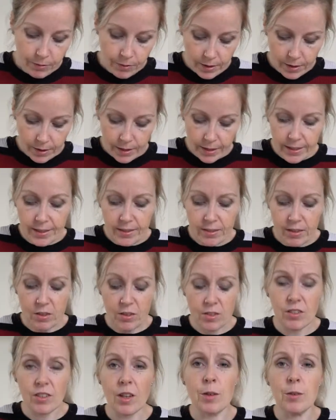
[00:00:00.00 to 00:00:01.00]
These are
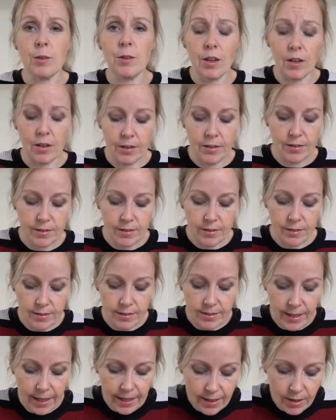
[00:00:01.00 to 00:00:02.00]
so nice to
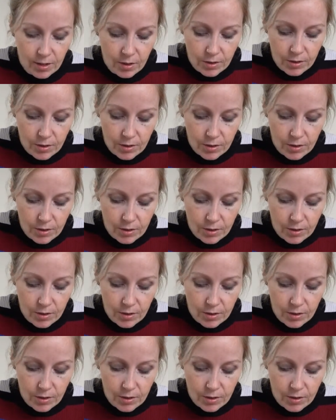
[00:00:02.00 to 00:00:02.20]
snack on.